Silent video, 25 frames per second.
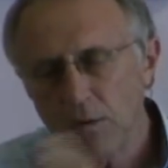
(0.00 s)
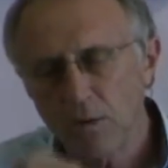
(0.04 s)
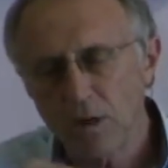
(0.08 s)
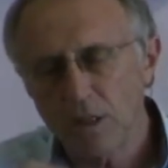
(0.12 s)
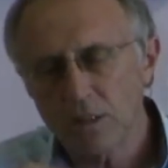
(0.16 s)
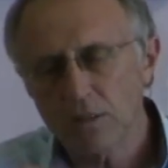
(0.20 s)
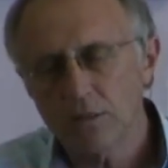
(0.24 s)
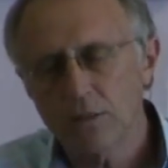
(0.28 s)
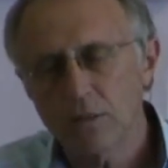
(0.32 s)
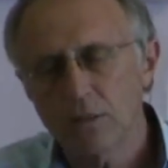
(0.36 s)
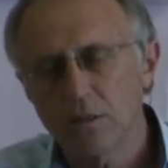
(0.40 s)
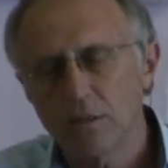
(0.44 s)
I
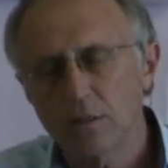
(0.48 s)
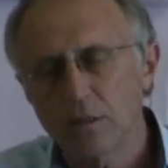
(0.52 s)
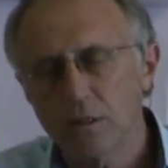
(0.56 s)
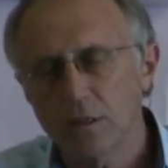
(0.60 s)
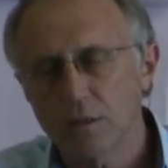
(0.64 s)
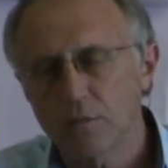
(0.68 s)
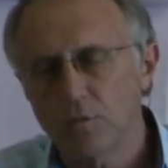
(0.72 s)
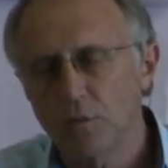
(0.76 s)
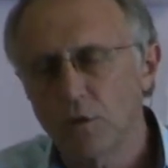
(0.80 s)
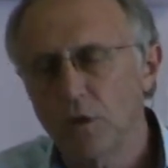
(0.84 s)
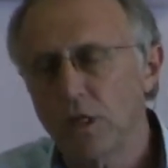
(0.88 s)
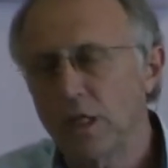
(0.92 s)
want
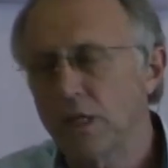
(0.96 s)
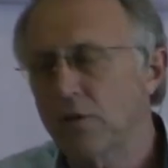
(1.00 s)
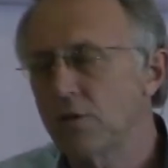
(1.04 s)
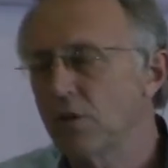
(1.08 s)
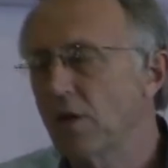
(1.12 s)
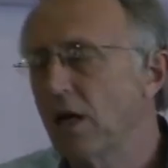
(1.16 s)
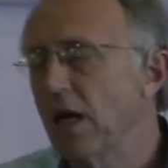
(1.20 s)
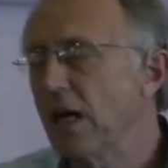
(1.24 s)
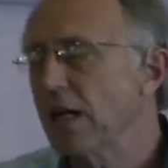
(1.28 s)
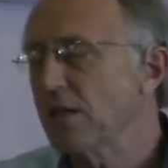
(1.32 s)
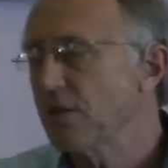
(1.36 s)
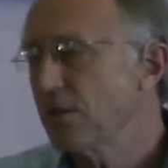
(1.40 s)
this morning
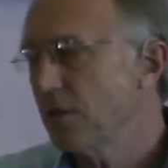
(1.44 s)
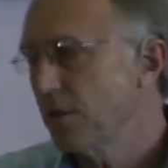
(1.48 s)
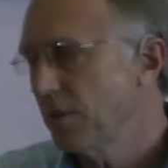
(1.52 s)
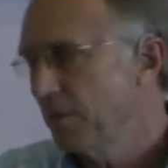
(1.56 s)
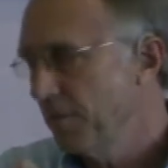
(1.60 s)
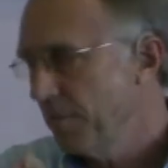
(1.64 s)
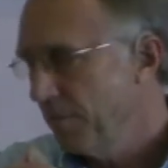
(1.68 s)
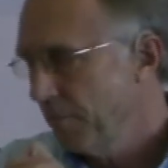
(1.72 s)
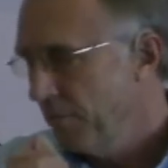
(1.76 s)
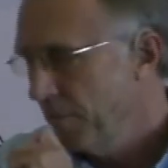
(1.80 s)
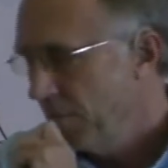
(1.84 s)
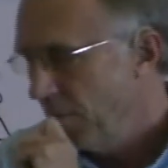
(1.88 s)
to ask,
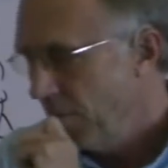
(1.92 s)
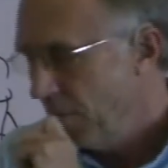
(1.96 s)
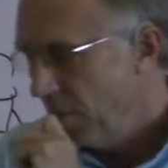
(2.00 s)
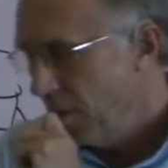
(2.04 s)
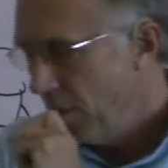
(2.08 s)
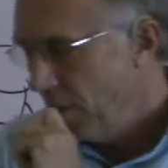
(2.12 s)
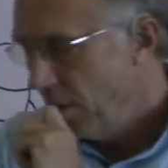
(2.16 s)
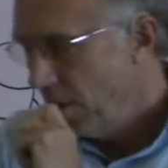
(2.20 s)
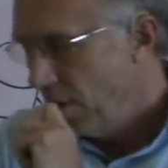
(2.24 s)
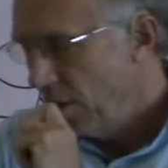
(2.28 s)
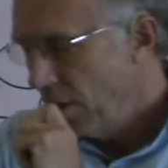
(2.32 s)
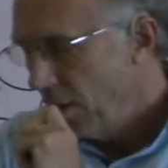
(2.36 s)

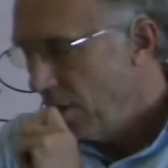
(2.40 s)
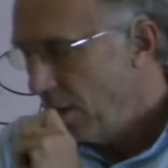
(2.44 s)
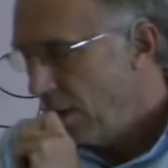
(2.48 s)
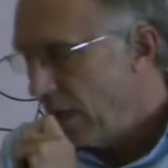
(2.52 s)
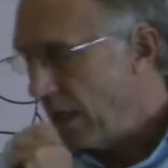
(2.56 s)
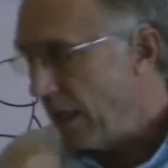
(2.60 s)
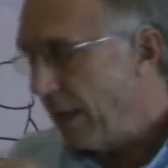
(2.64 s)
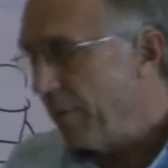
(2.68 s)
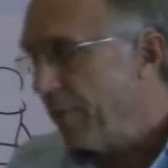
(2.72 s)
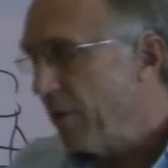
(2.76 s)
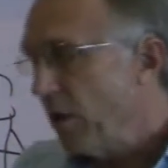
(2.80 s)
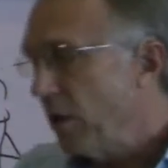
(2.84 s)

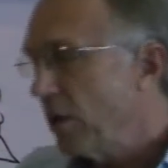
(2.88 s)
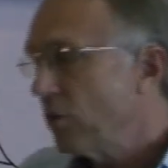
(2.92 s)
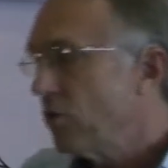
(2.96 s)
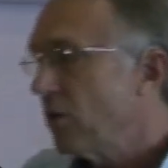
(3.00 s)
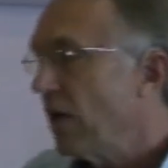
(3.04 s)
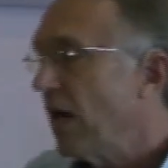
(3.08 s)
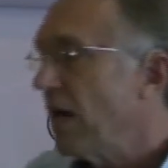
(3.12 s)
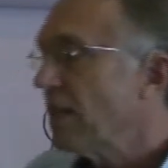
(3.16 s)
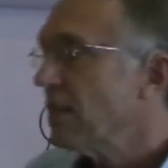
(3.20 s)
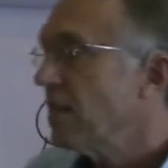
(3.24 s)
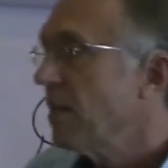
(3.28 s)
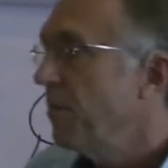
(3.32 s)
and I'm going
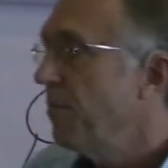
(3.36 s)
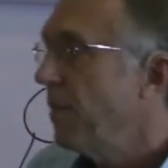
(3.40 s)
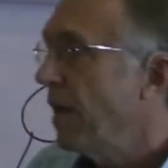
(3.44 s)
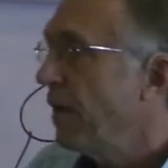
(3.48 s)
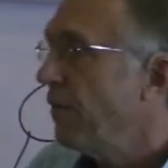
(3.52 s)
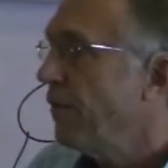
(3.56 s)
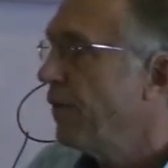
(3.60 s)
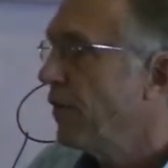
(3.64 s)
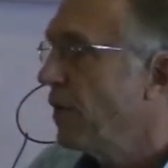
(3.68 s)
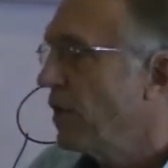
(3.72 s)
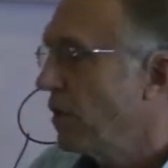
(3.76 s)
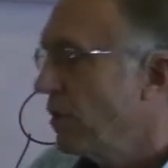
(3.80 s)
to ask the
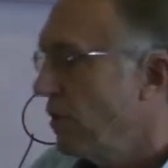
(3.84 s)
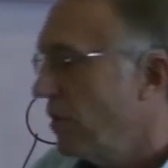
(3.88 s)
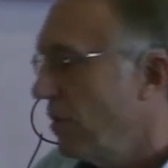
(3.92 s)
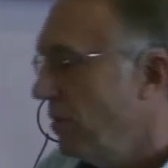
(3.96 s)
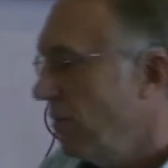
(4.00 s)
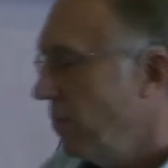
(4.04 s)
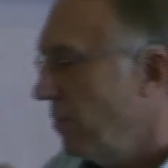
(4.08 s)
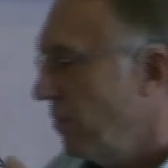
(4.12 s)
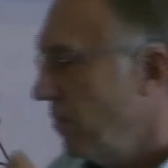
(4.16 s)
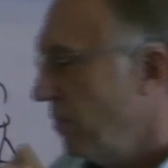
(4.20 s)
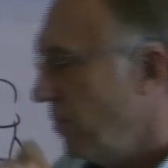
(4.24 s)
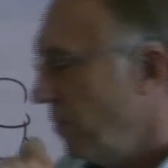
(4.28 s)
men
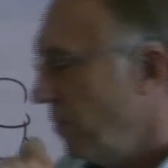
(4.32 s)
first